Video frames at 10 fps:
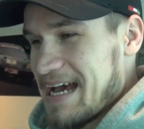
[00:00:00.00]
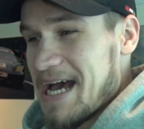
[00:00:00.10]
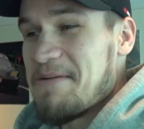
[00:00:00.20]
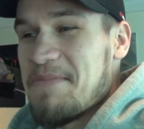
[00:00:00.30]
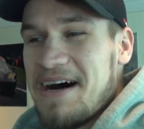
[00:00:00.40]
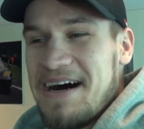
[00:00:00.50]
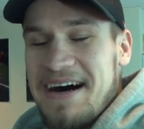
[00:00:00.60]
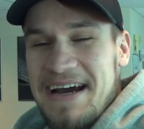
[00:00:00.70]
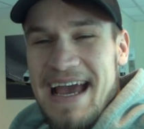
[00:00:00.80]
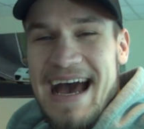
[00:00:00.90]

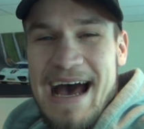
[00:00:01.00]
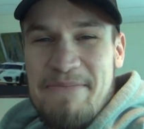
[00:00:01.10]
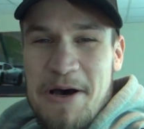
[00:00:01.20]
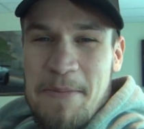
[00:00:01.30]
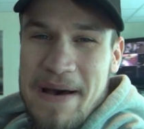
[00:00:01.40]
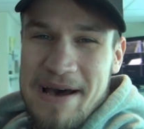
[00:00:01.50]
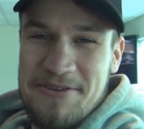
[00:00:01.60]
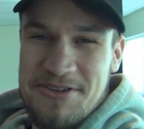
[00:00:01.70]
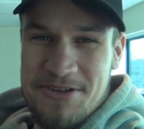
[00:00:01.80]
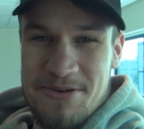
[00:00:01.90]
I am
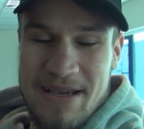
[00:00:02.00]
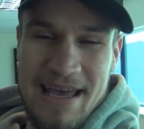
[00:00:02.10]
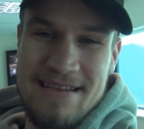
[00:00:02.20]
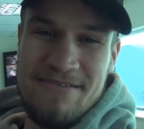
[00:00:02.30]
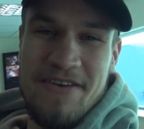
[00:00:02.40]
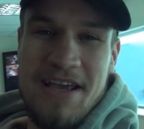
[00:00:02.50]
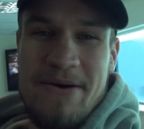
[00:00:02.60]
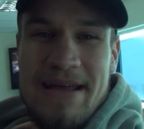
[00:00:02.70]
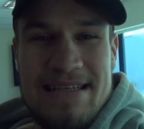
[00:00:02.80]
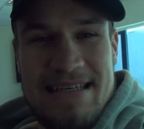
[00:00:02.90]
about to get this video
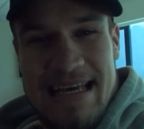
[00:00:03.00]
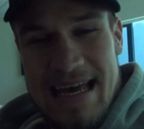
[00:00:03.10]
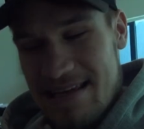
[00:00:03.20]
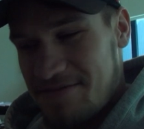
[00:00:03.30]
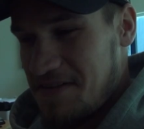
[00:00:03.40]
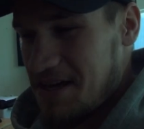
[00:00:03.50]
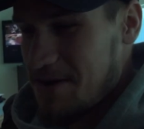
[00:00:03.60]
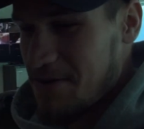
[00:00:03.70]
edited, get this video